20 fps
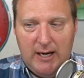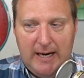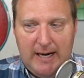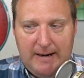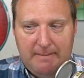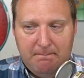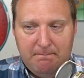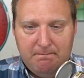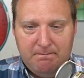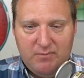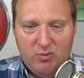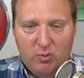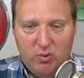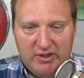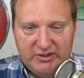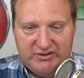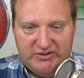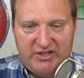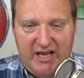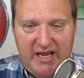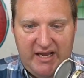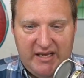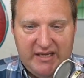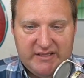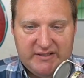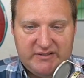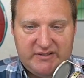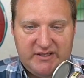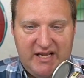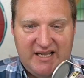um, what I'll say
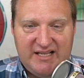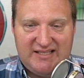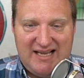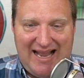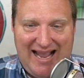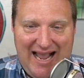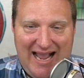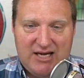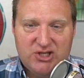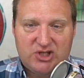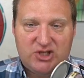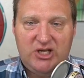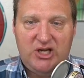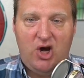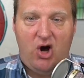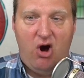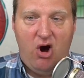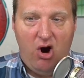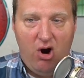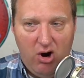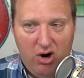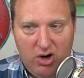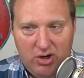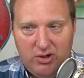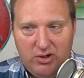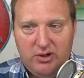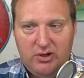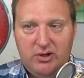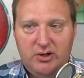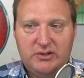is it's actually
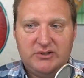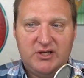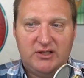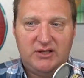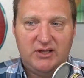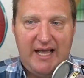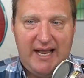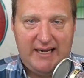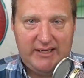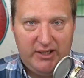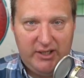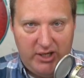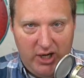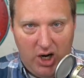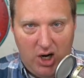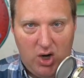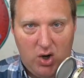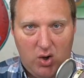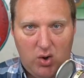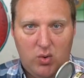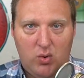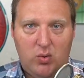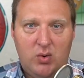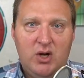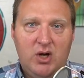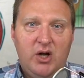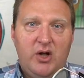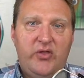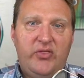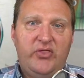harder to let
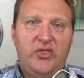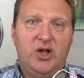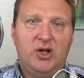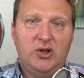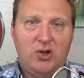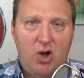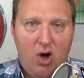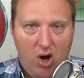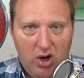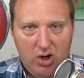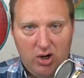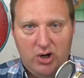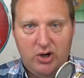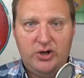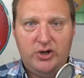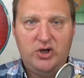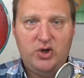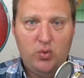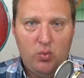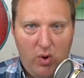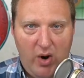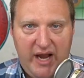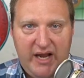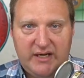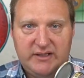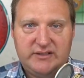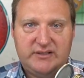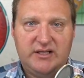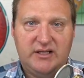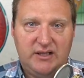go the longer you
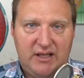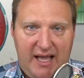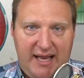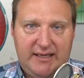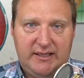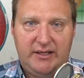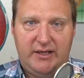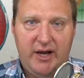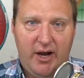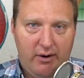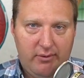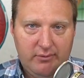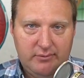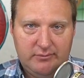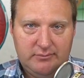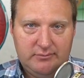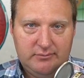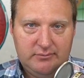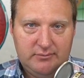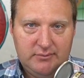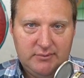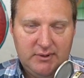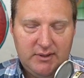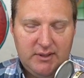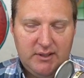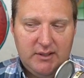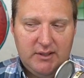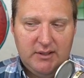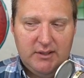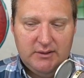wait to let go.
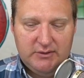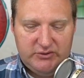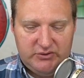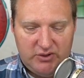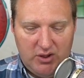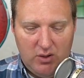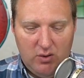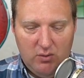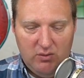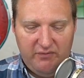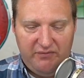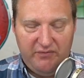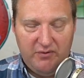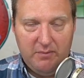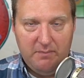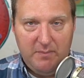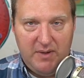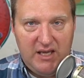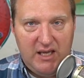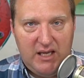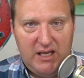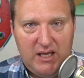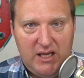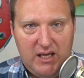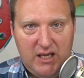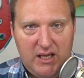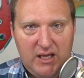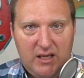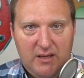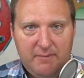So for
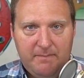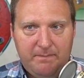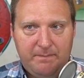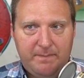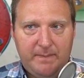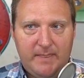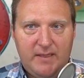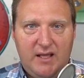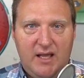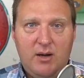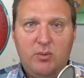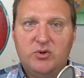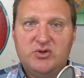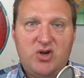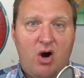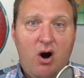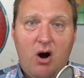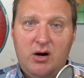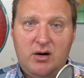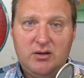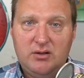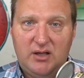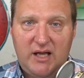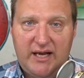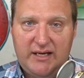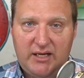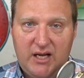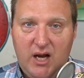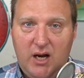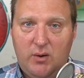me, it was harder to
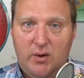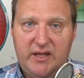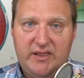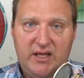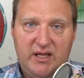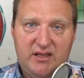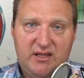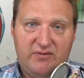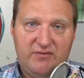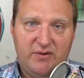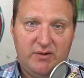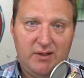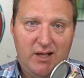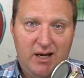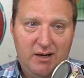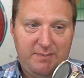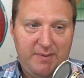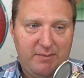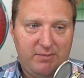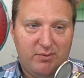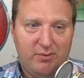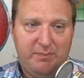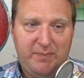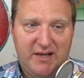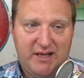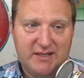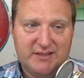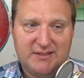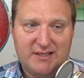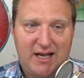let go, I think, than for a lot of people
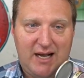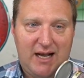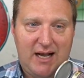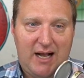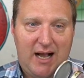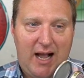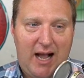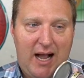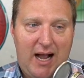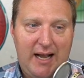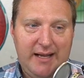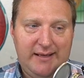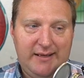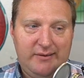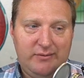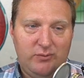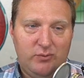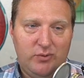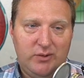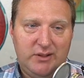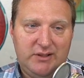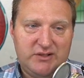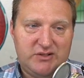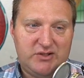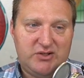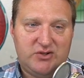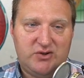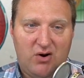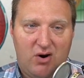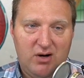because I didn't really
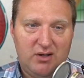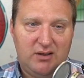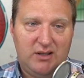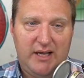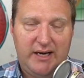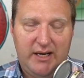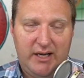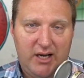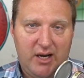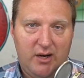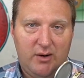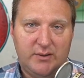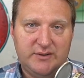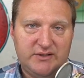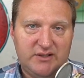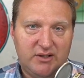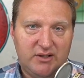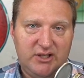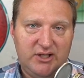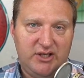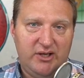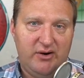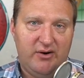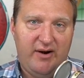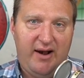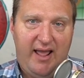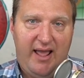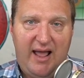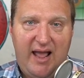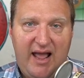start letting go until a
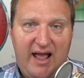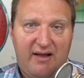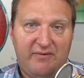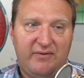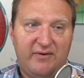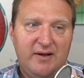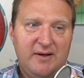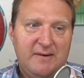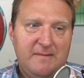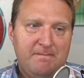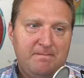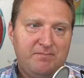year and a half